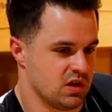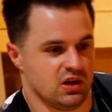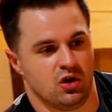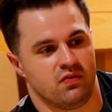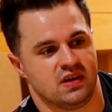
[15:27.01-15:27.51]

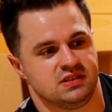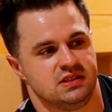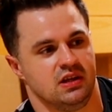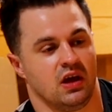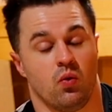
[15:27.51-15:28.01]
You know, if I
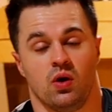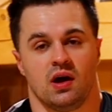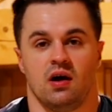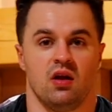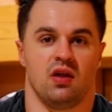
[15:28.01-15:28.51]
see like a
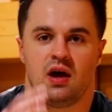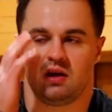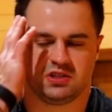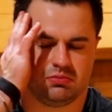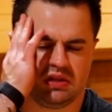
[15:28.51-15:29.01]
workout online
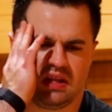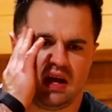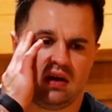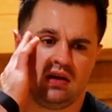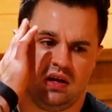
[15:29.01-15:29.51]
or something like
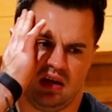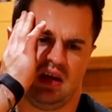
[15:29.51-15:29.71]
that,